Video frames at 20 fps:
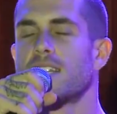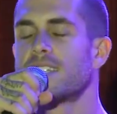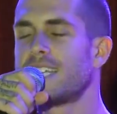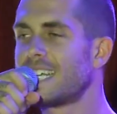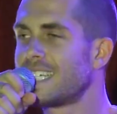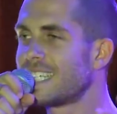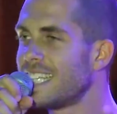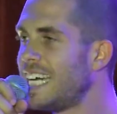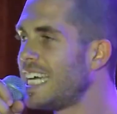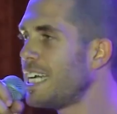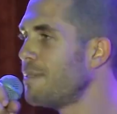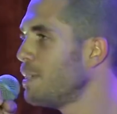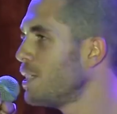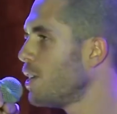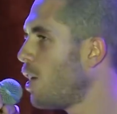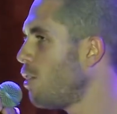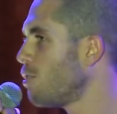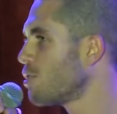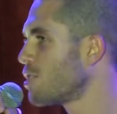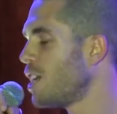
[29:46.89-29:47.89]
They glared at me the
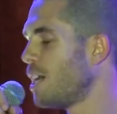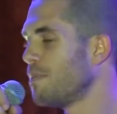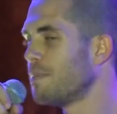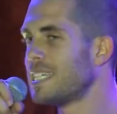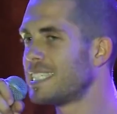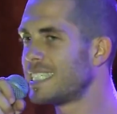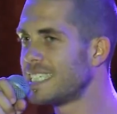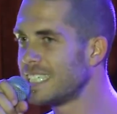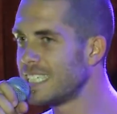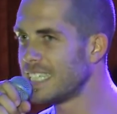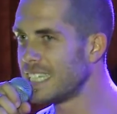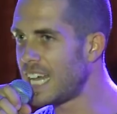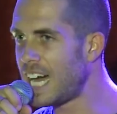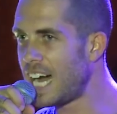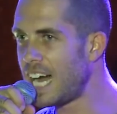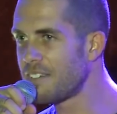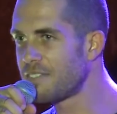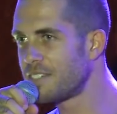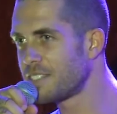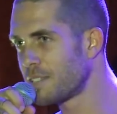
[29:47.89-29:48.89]
whole time. They didn't
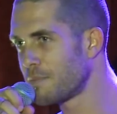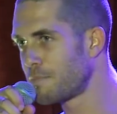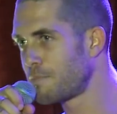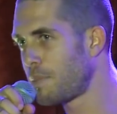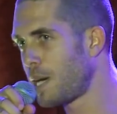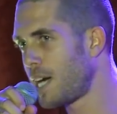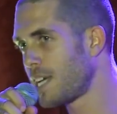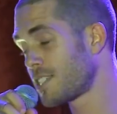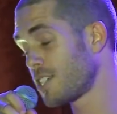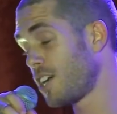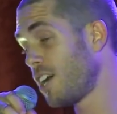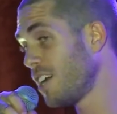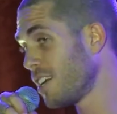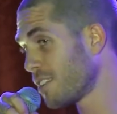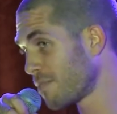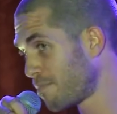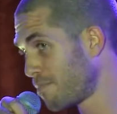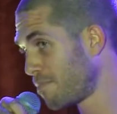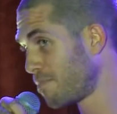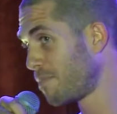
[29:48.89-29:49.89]
laugh at the parts
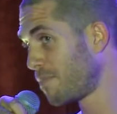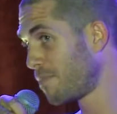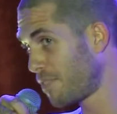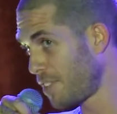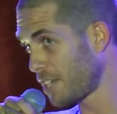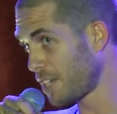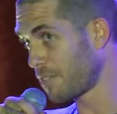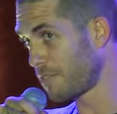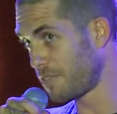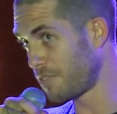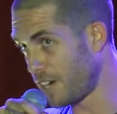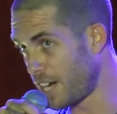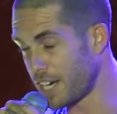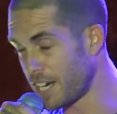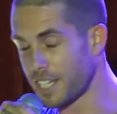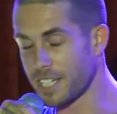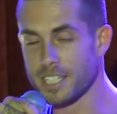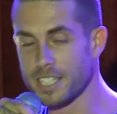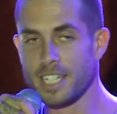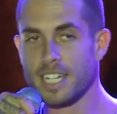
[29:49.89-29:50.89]
I think are
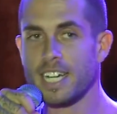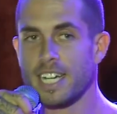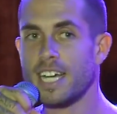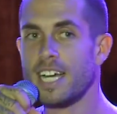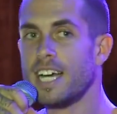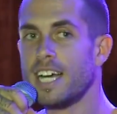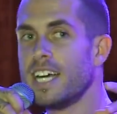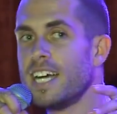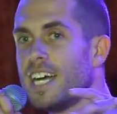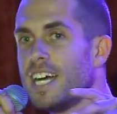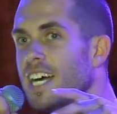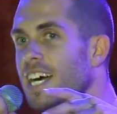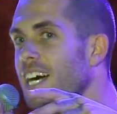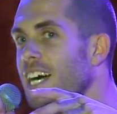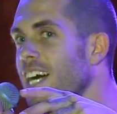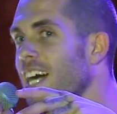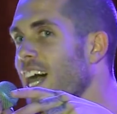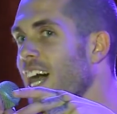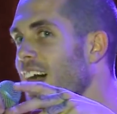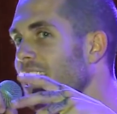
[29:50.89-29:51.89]
funny.
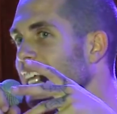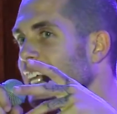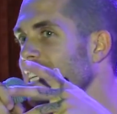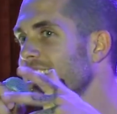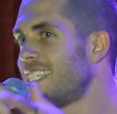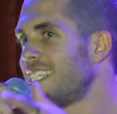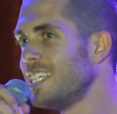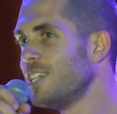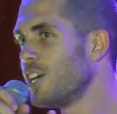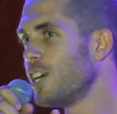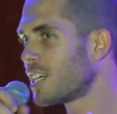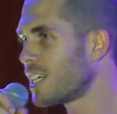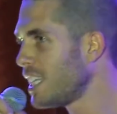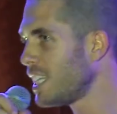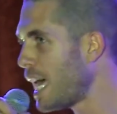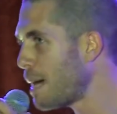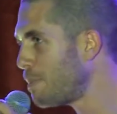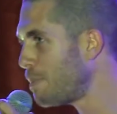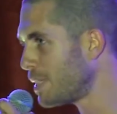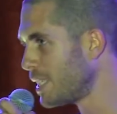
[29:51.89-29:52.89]
And they did not
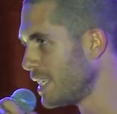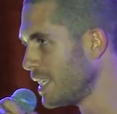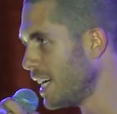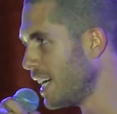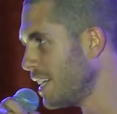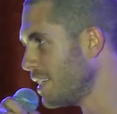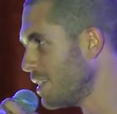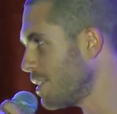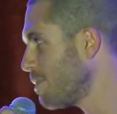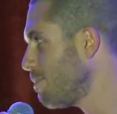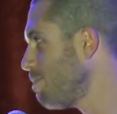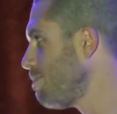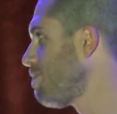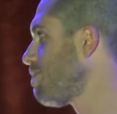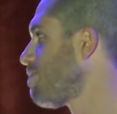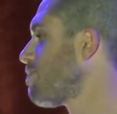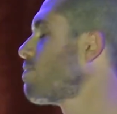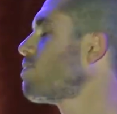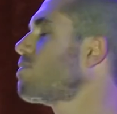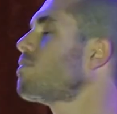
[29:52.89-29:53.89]
clap at the end.
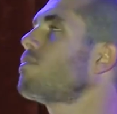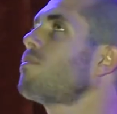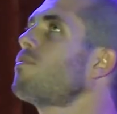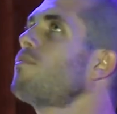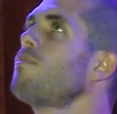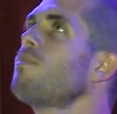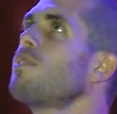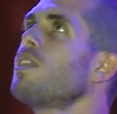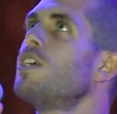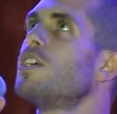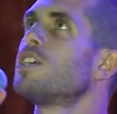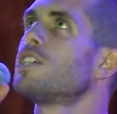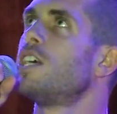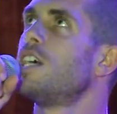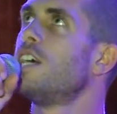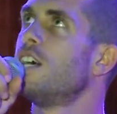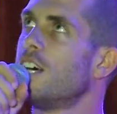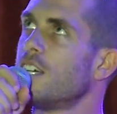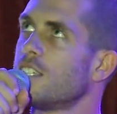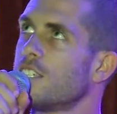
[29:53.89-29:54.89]

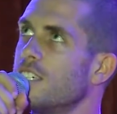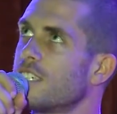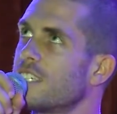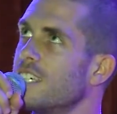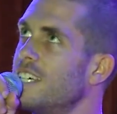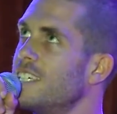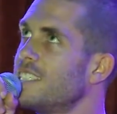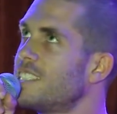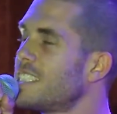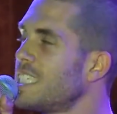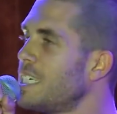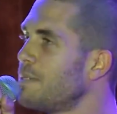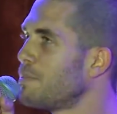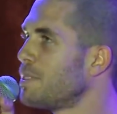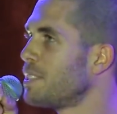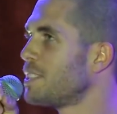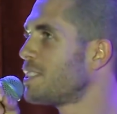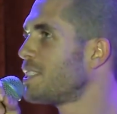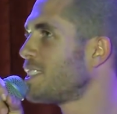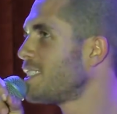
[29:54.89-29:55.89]
I was like, okay,
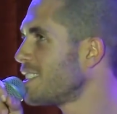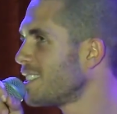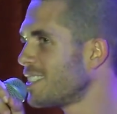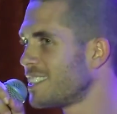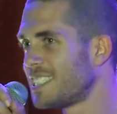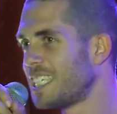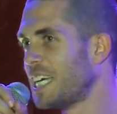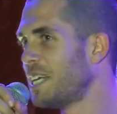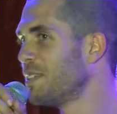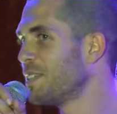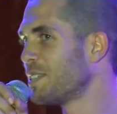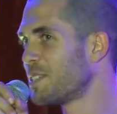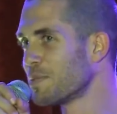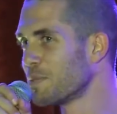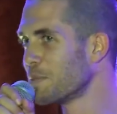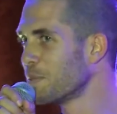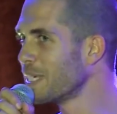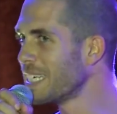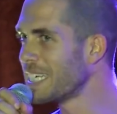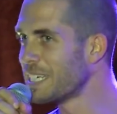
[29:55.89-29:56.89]
something's
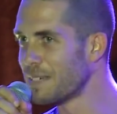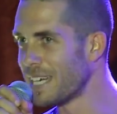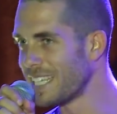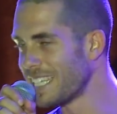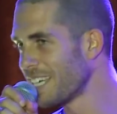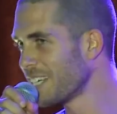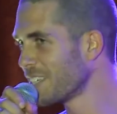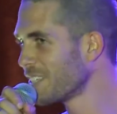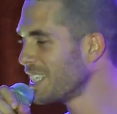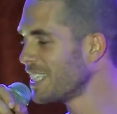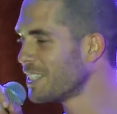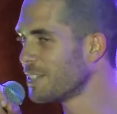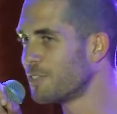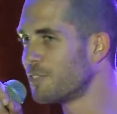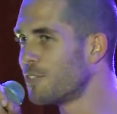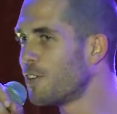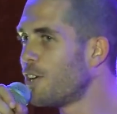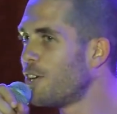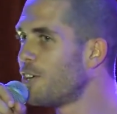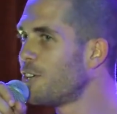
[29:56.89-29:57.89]
weird. They're in the
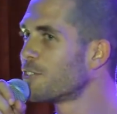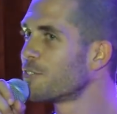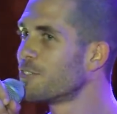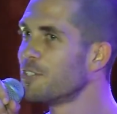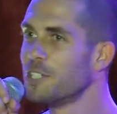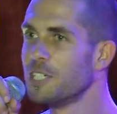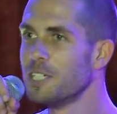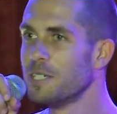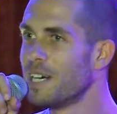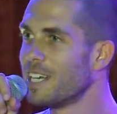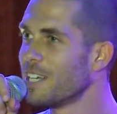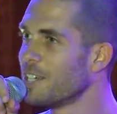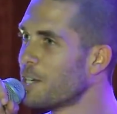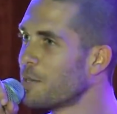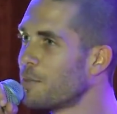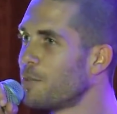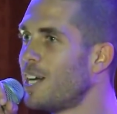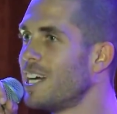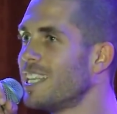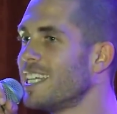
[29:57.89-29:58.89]
wrong room. I don't
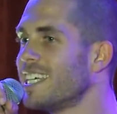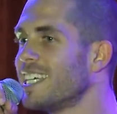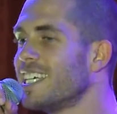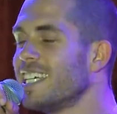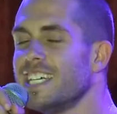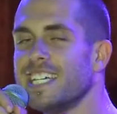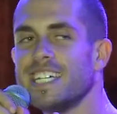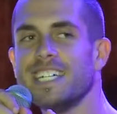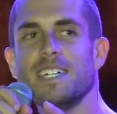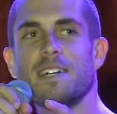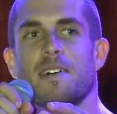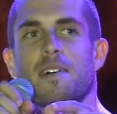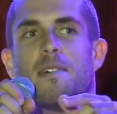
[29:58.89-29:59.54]
know why they're here.